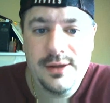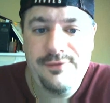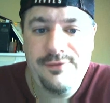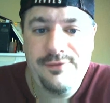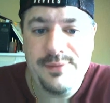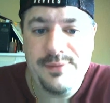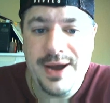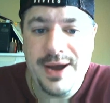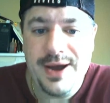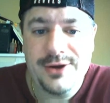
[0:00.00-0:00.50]

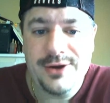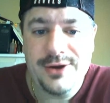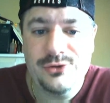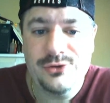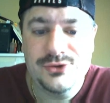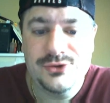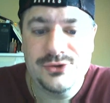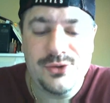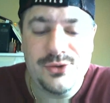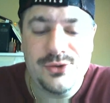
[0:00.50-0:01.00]
if I'm not going
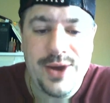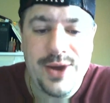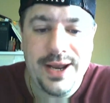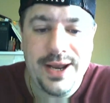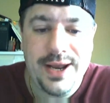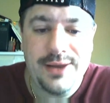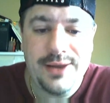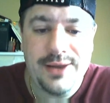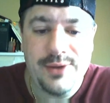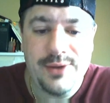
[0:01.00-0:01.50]
to lose the
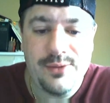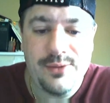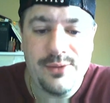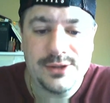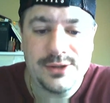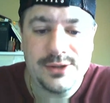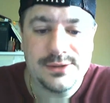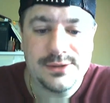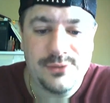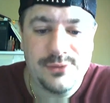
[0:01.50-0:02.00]
weight anyway,
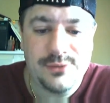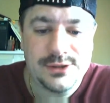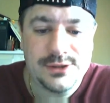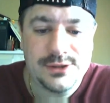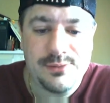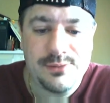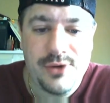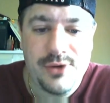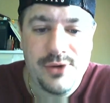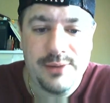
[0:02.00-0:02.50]
what's what's
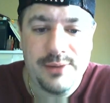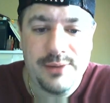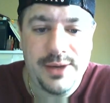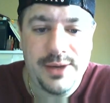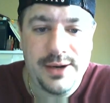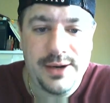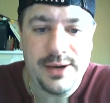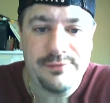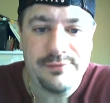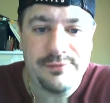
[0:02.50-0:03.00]
the point of
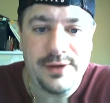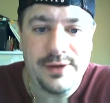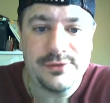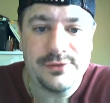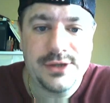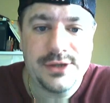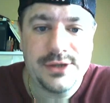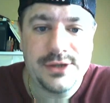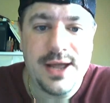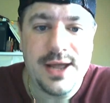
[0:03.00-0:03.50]
being on a
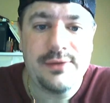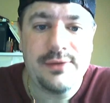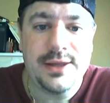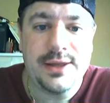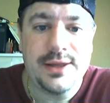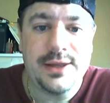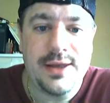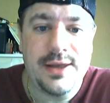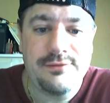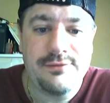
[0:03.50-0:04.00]
500
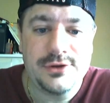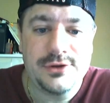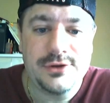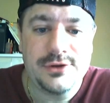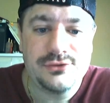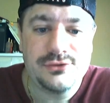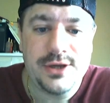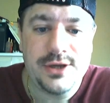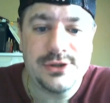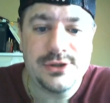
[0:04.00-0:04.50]
calorie a day
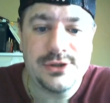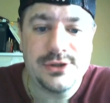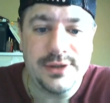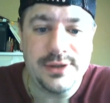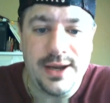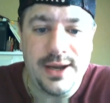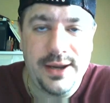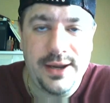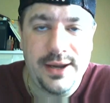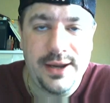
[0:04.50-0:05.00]
frustration
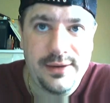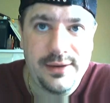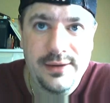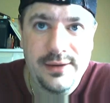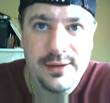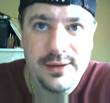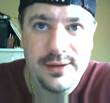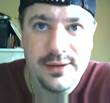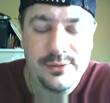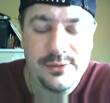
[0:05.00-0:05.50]
diet,
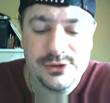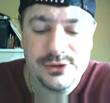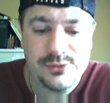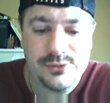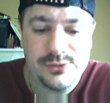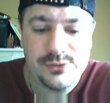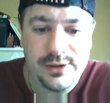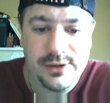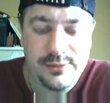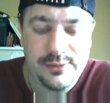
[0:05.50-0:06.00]
which
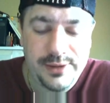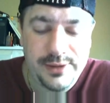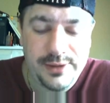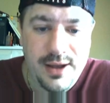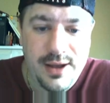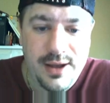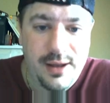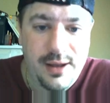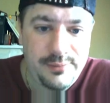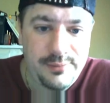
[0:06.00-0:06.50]
is what it'll
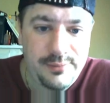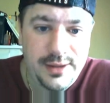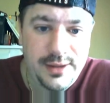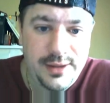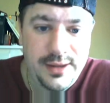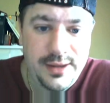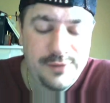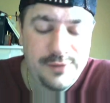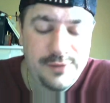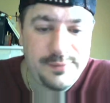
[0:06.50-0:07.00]
become
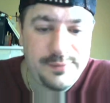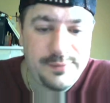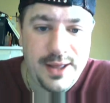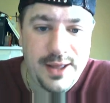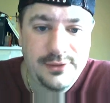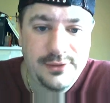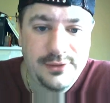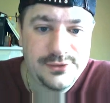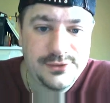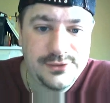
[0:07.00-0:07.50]
if I'm
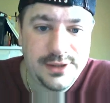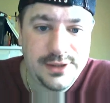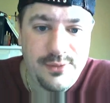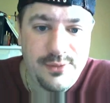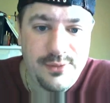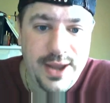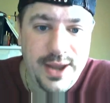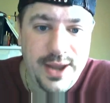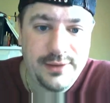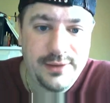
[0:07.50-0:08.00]
not losing
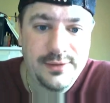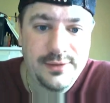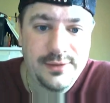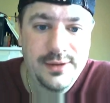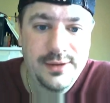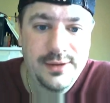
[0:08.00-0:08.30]
the weight